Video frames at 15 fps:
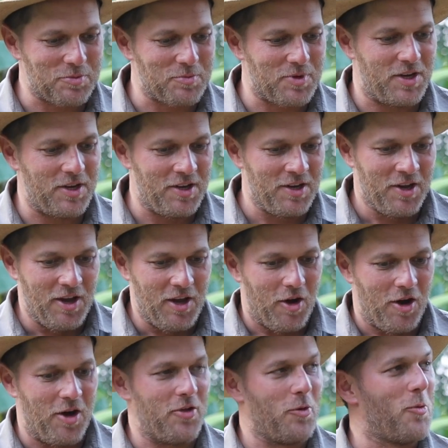to me,
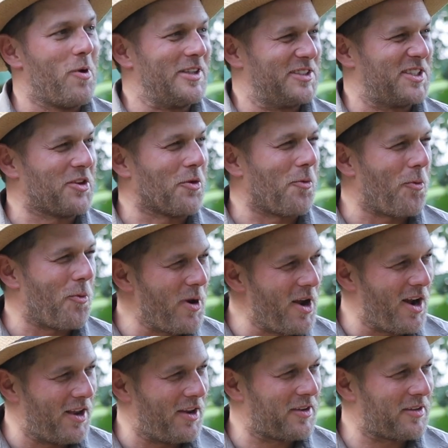are the ones that
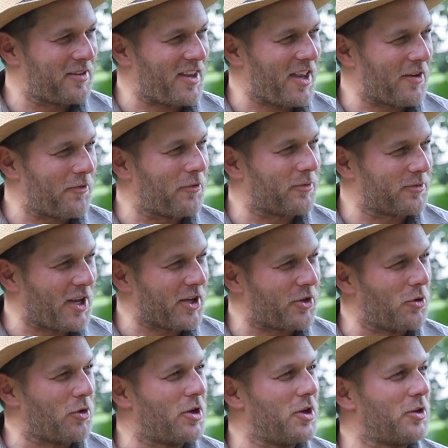really take
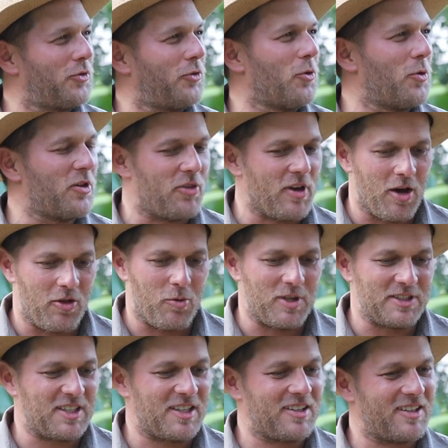your herd forward. They are the
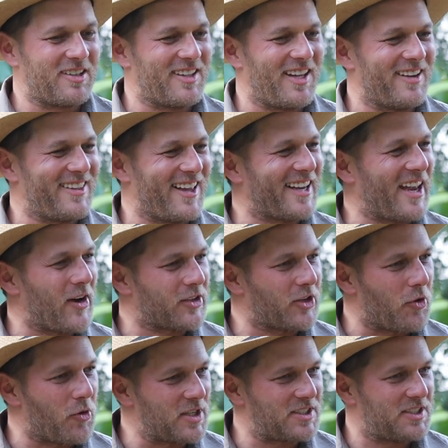ones that take that
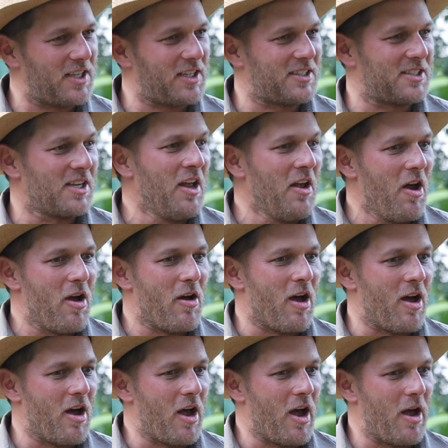characteristics,
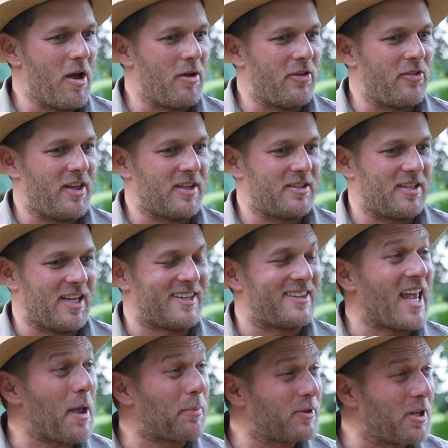that
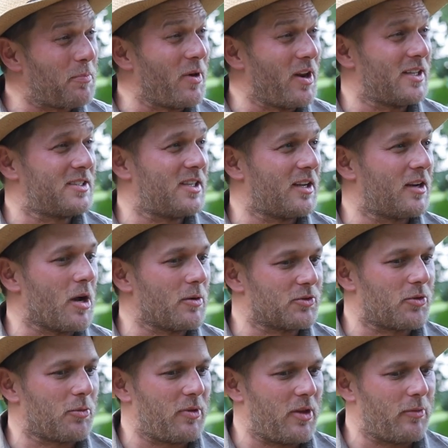adaptability
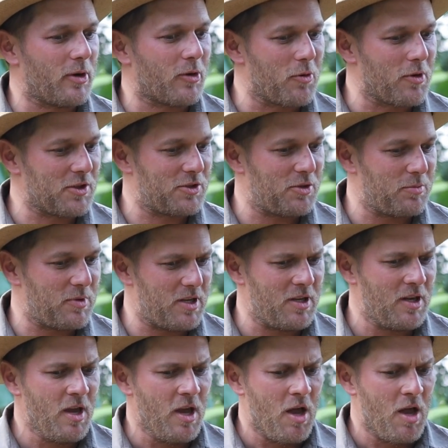comes from them, according to me.